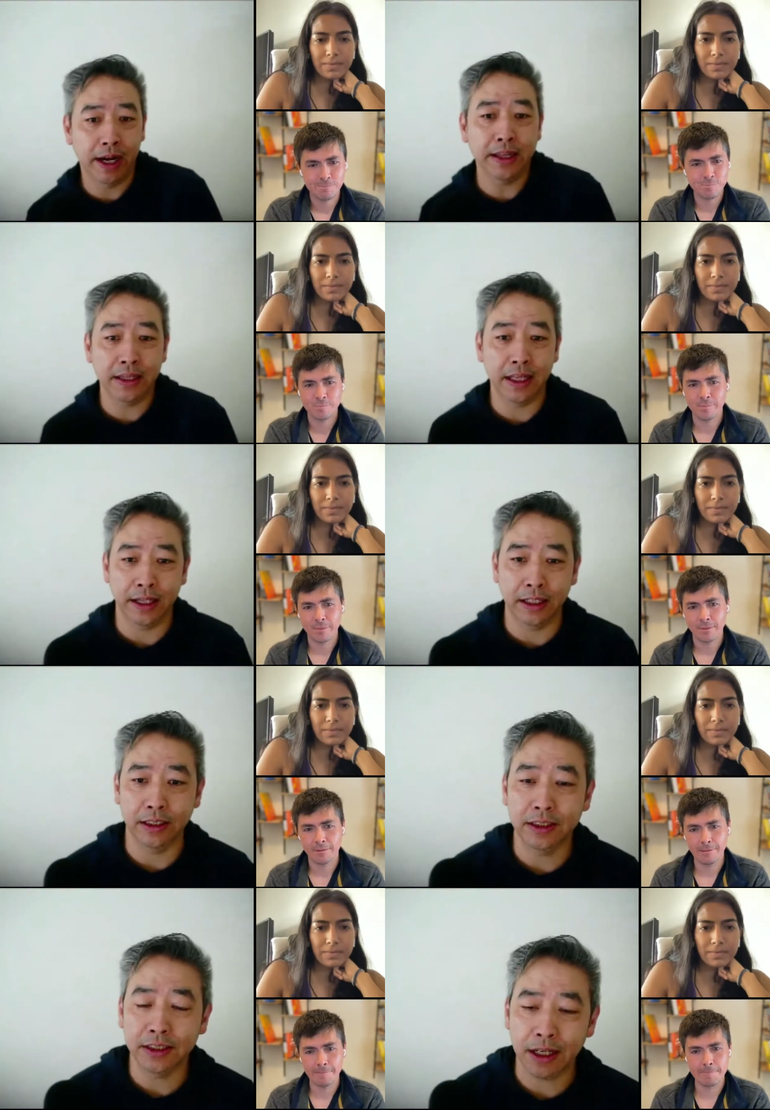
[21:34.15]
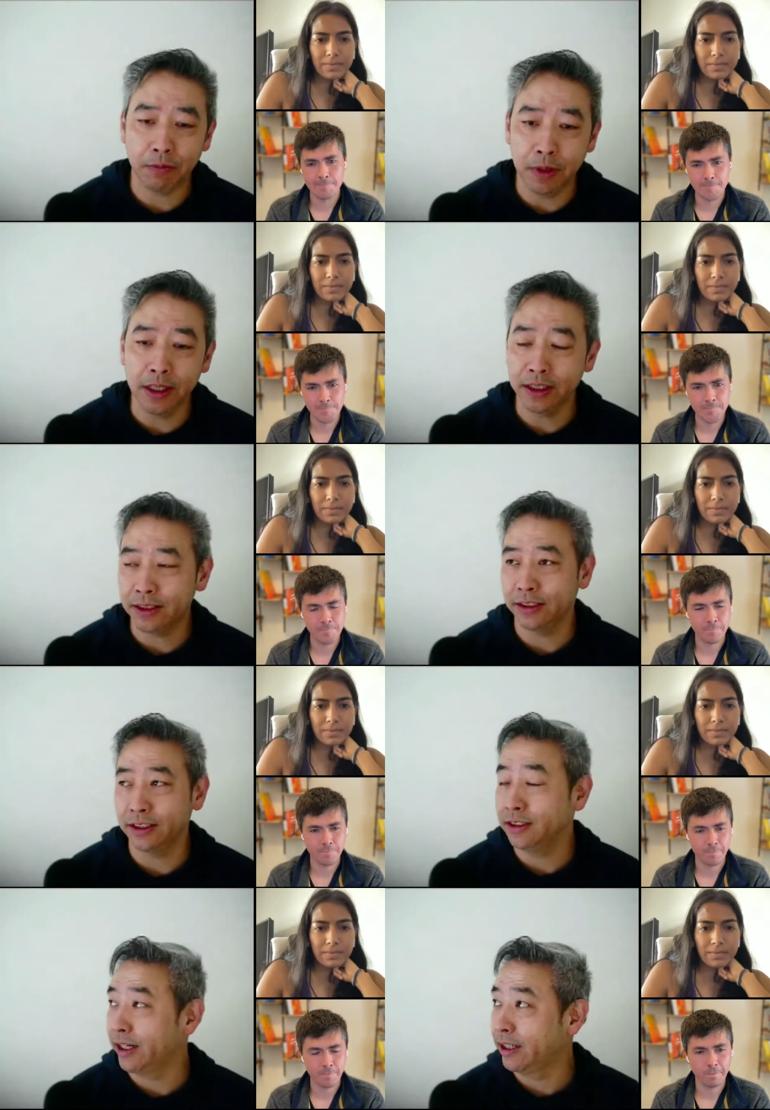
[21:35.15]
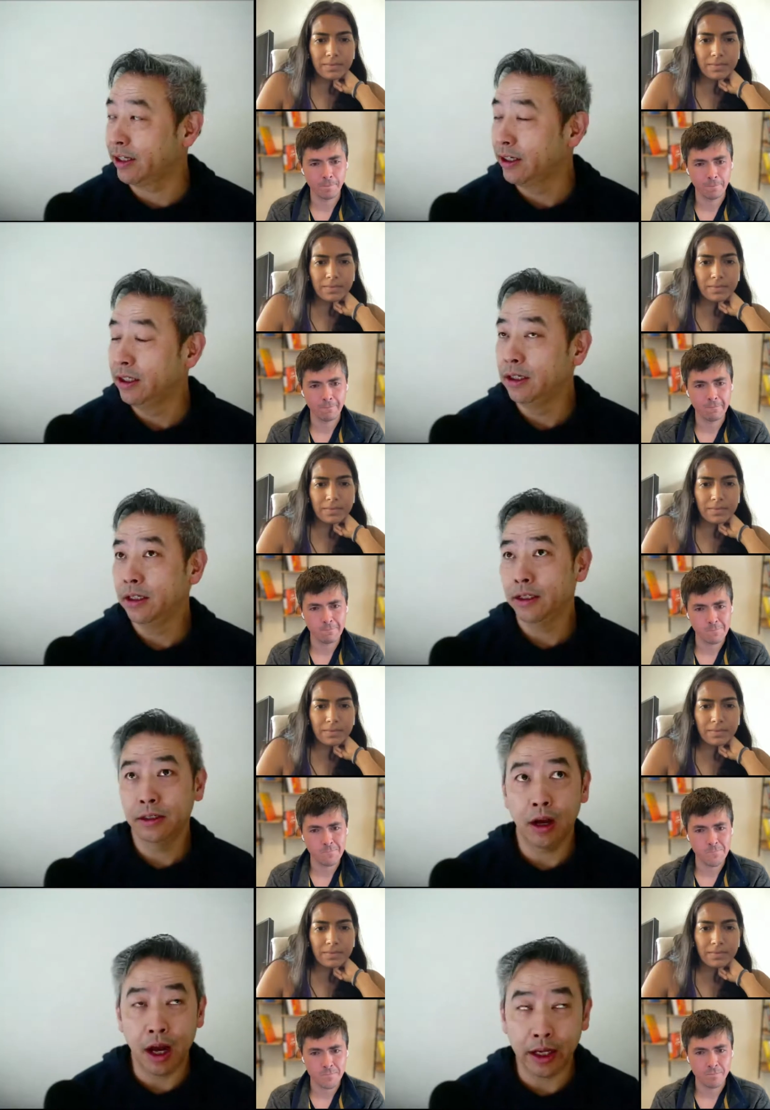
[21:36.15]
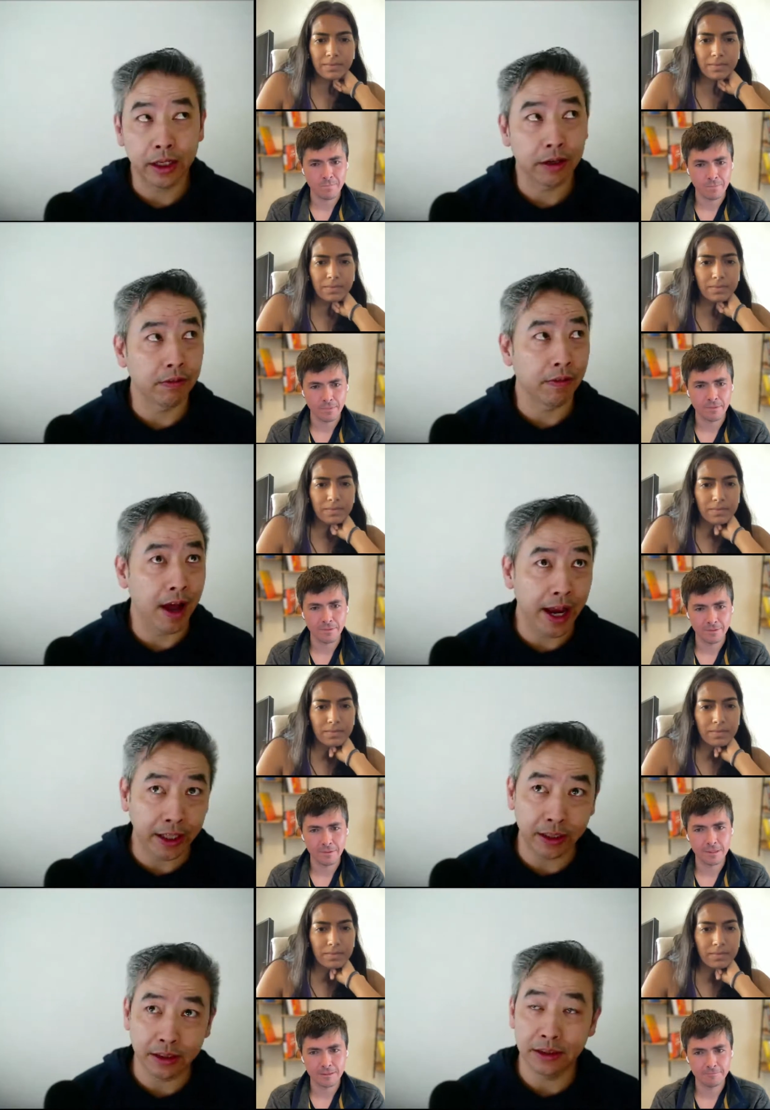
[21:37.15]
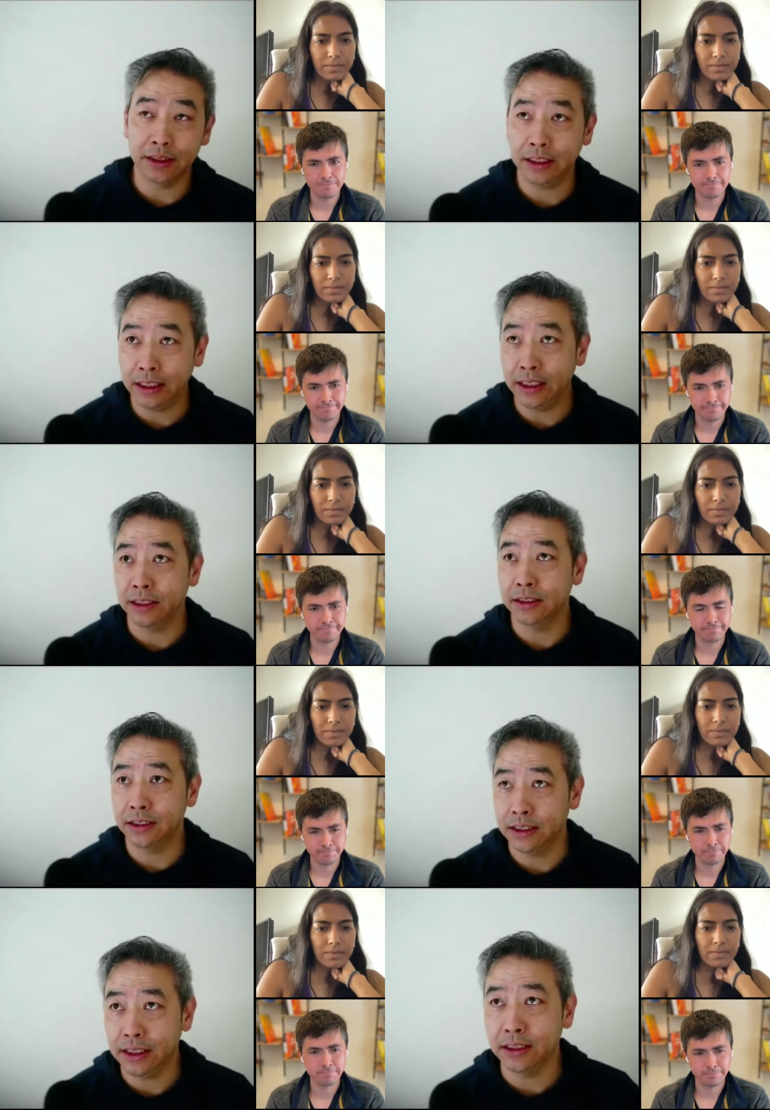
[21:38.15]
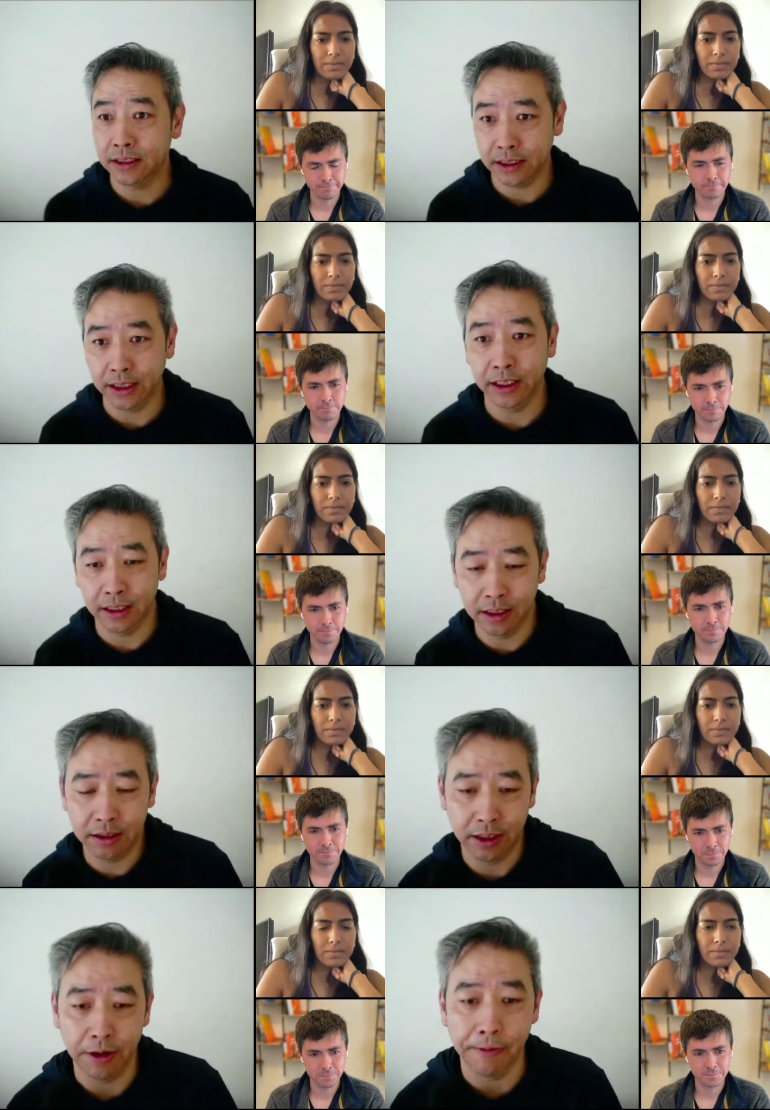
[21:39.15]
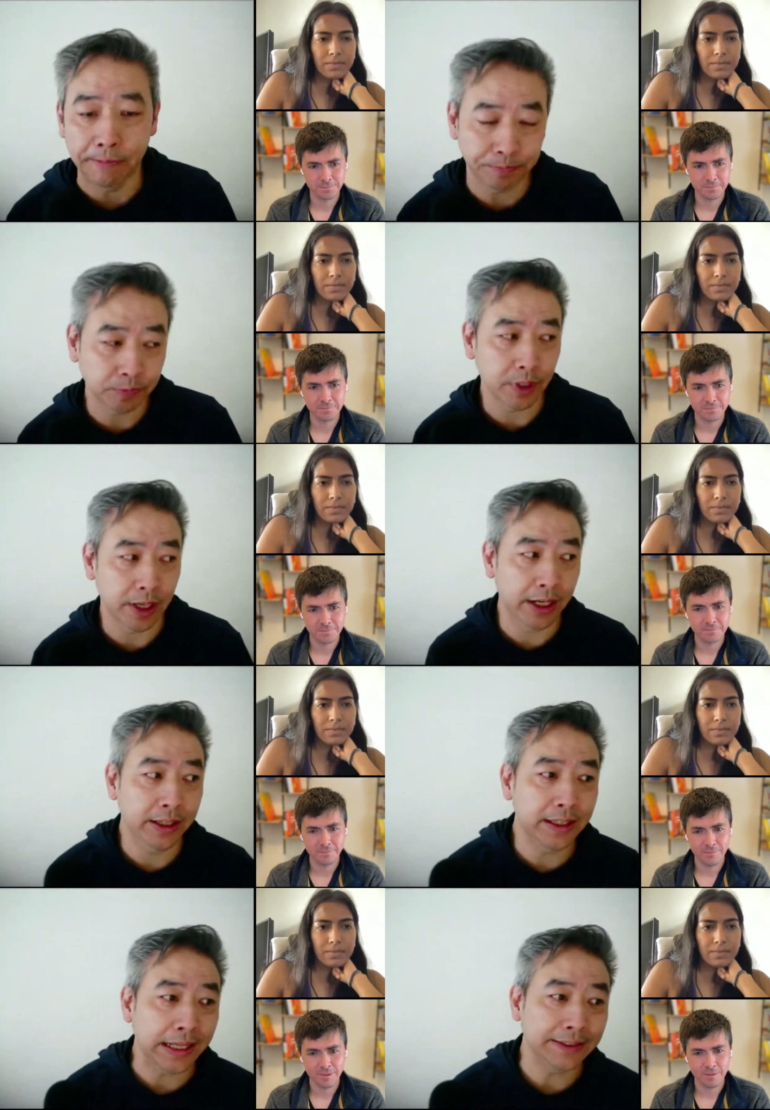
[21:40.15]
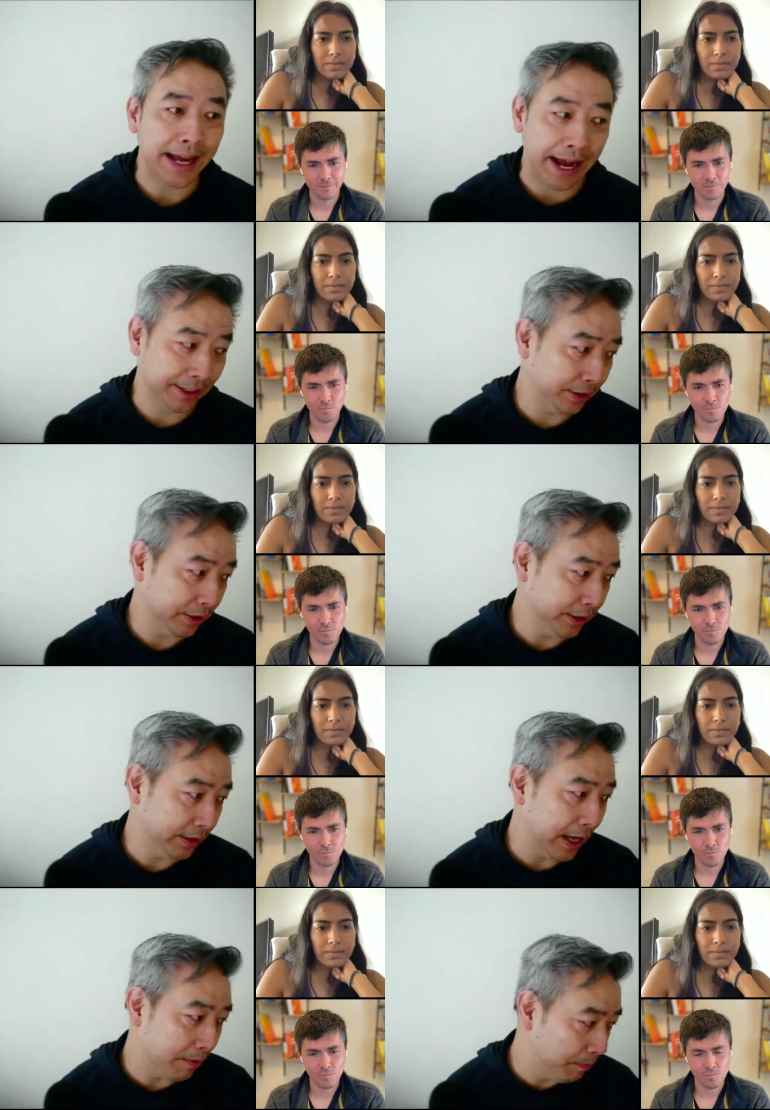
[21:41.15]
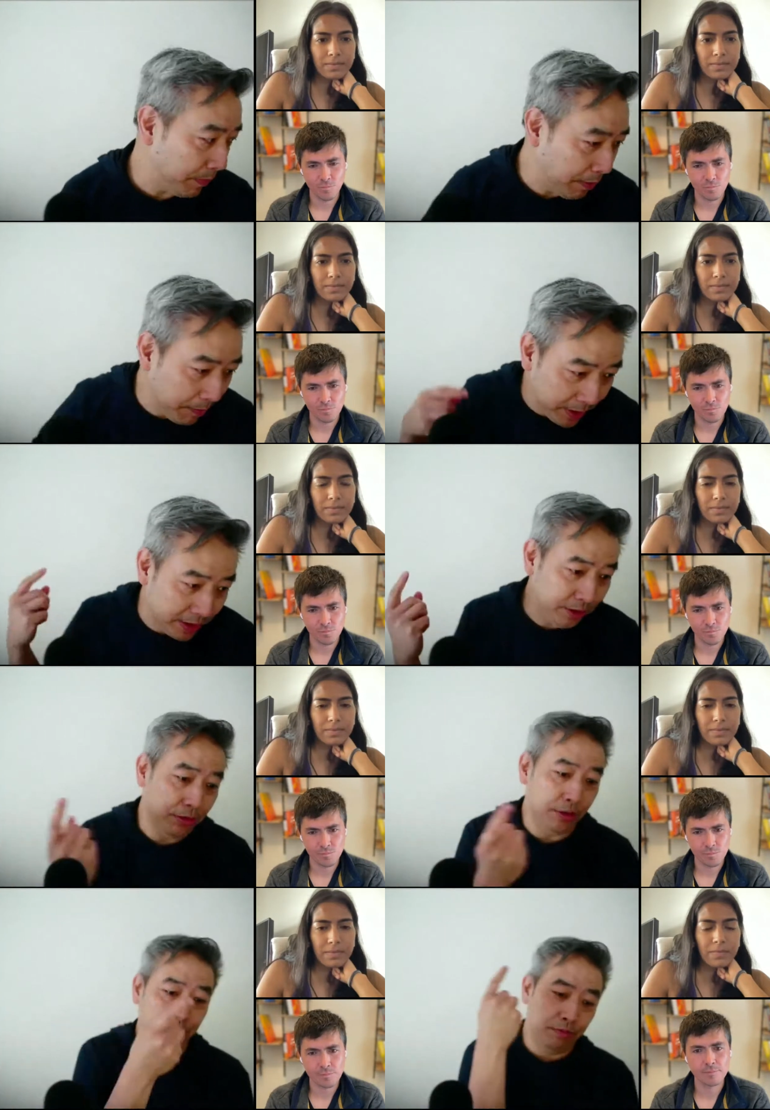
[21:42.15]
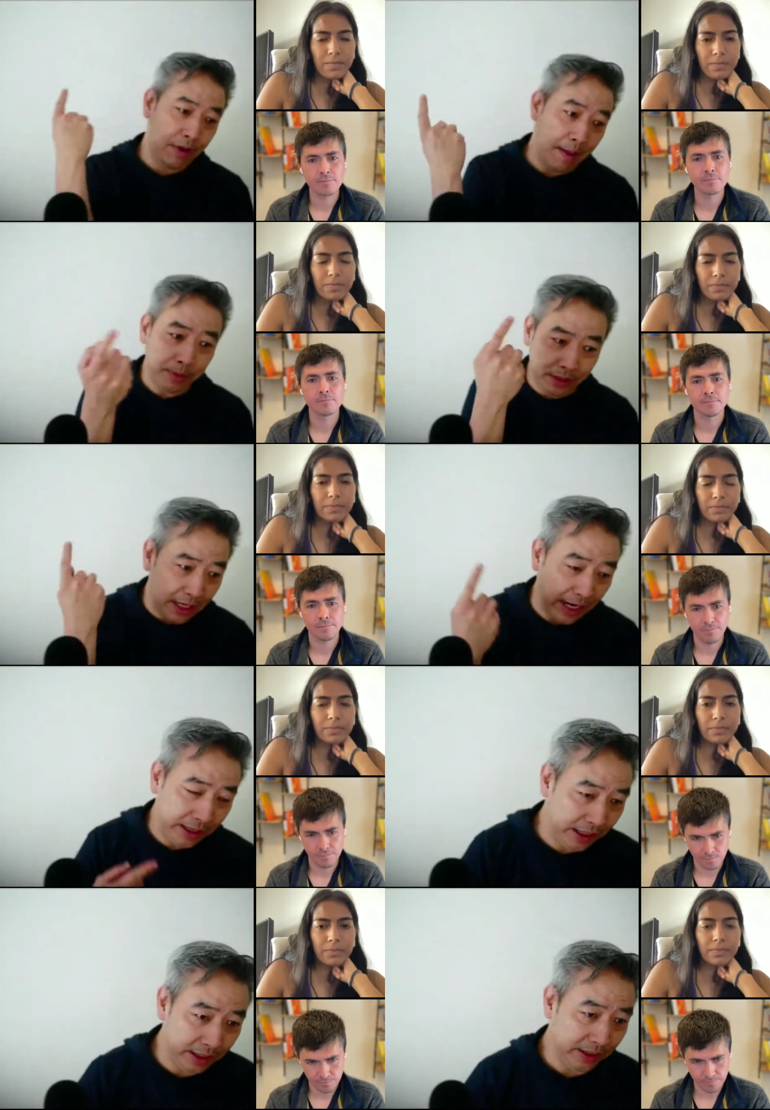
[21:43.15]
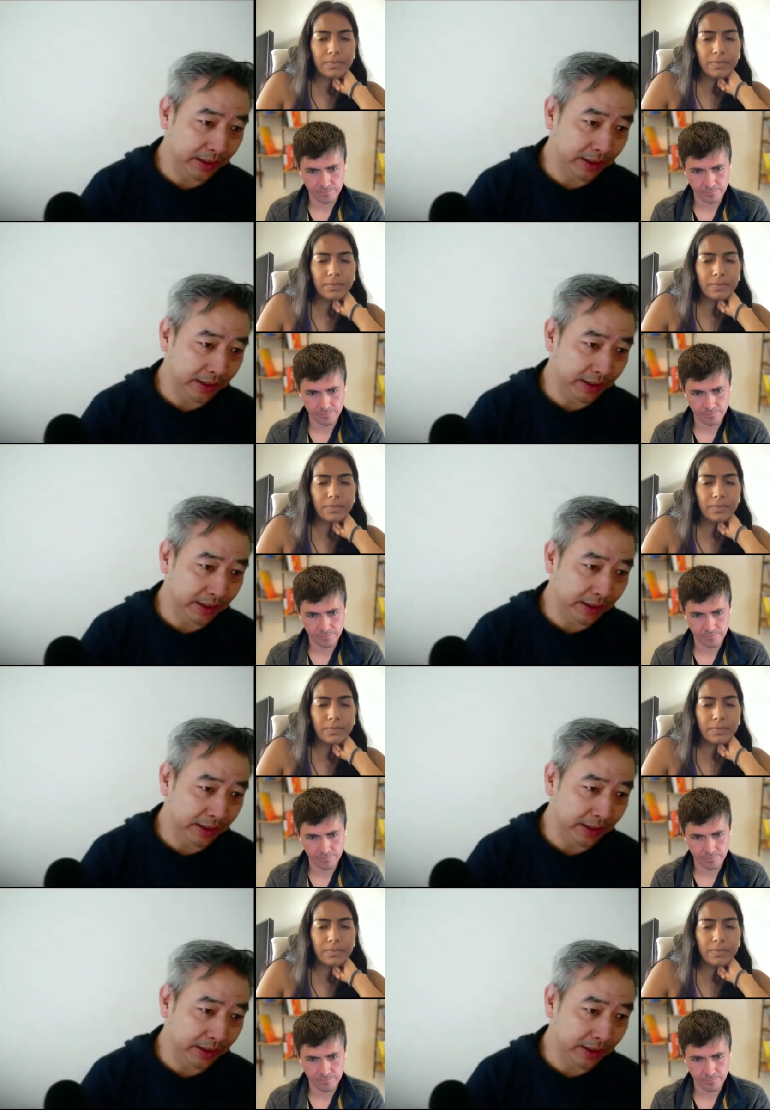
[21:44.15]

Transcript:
Speaker 1: I think that like it's yeah. just that willingness to just like talk and grind and see and see and see and you know and I think that's actually that that willingness to do those reps. I think